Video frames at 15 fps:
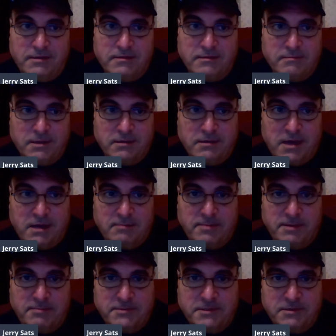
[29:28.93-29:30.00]
I mean, a lot of
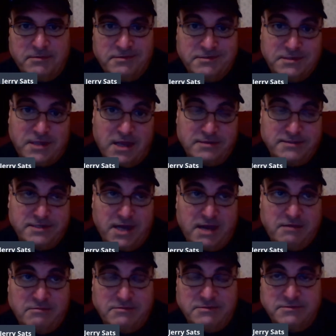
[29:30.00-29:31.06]
people do. There's a lot of
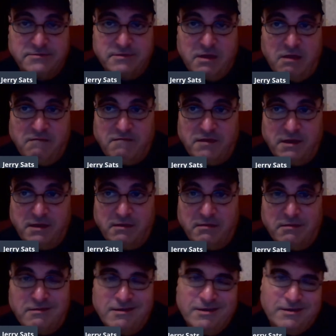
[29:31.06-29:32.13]
channels of it
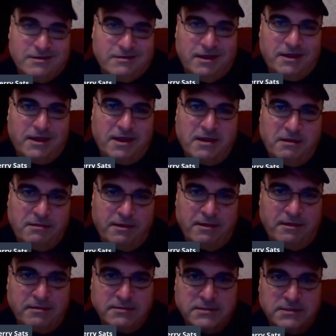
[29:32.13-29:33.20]
here, like anything
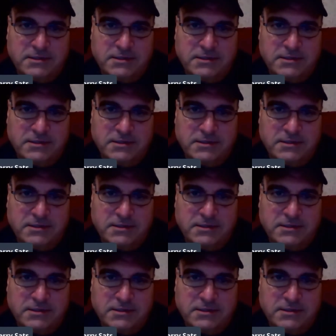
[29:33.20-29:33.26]
else.